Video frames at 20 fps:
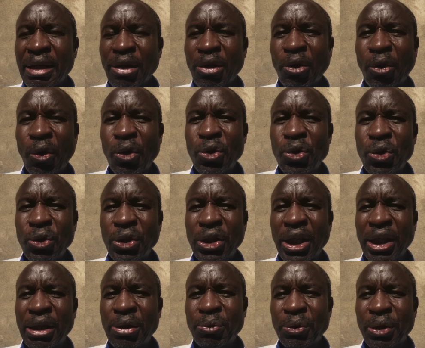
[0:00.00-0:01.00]

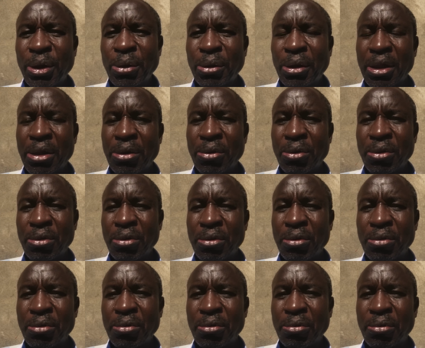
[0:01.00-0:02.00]
colluded
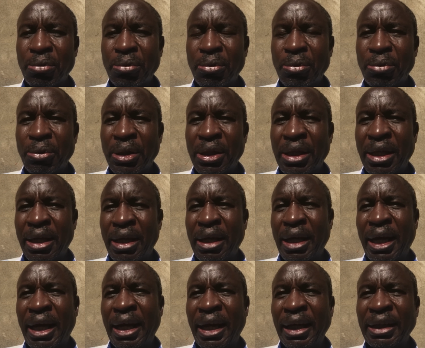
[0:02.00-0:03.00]
with the
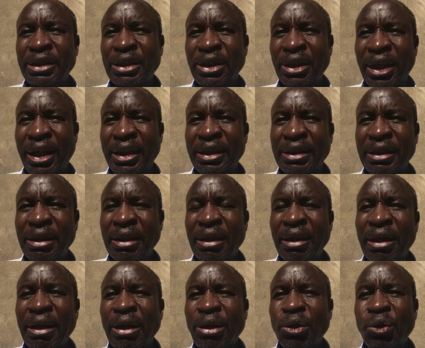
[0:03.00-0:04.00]
electorate
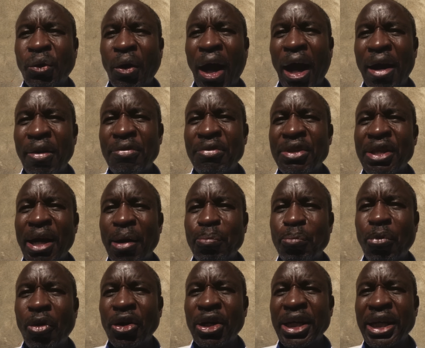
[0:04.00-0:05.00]
to have their
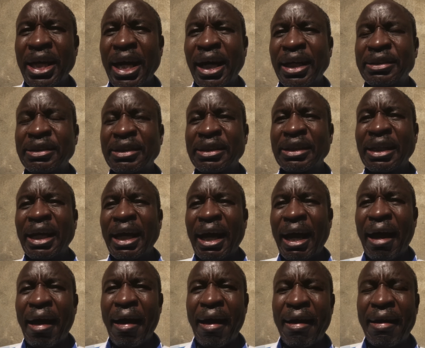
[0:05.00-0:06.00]
bodyguards
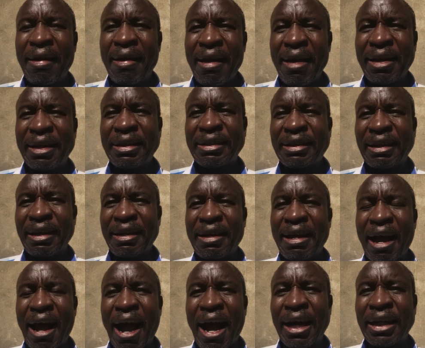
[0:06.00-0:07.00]
elected
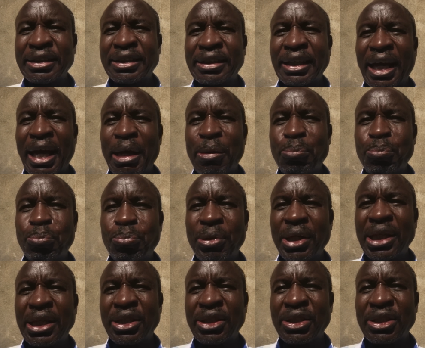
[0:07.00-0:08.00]
as
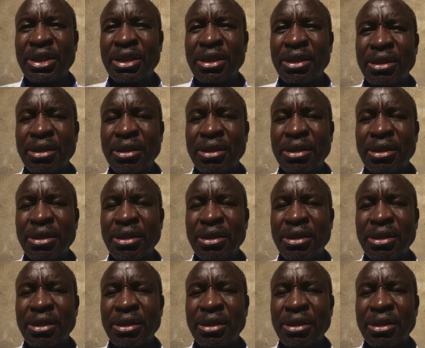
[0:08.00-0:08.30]
MPs.